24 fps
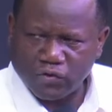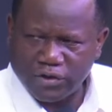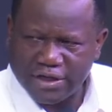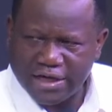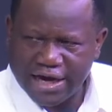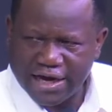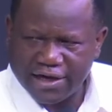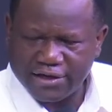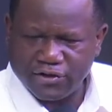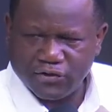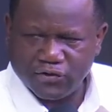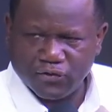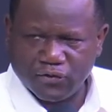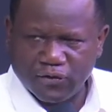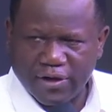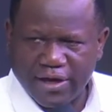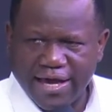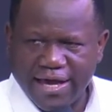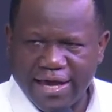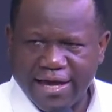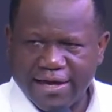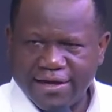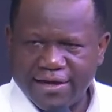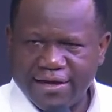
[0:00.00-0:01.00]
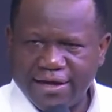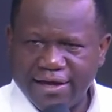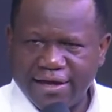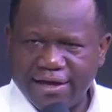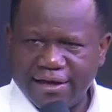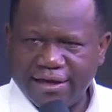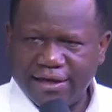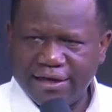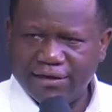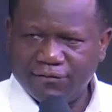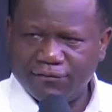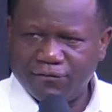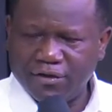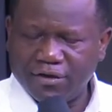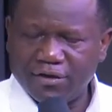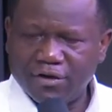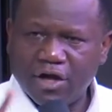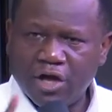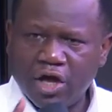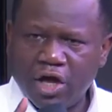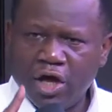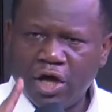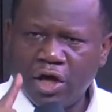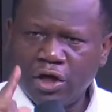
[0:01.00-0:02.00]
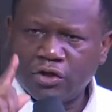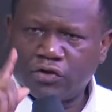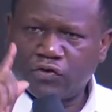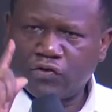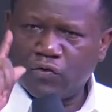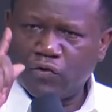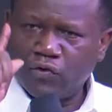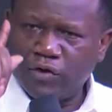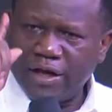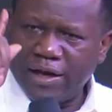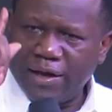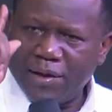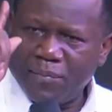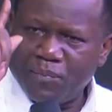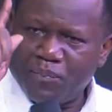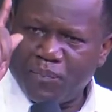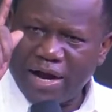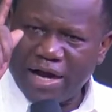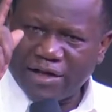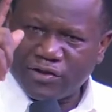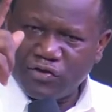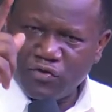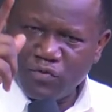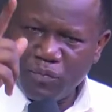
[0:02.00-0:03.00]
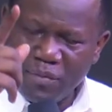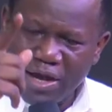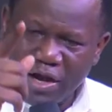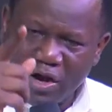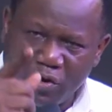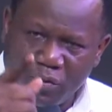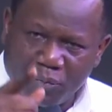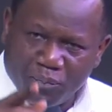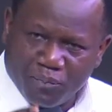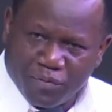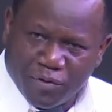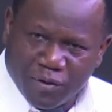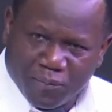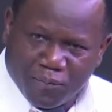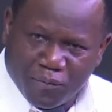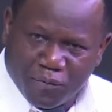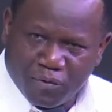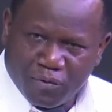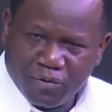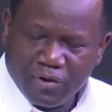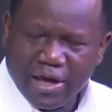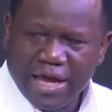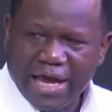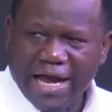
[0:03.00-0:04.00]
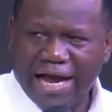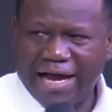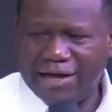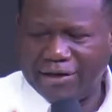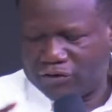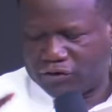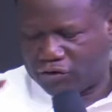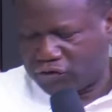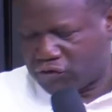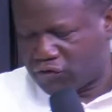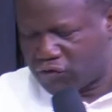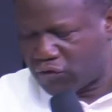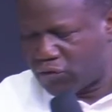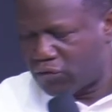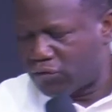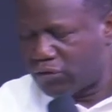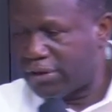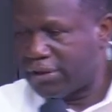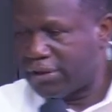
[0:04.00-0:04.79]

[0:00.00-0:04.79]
that you earn a living, through the impact you make on people, and through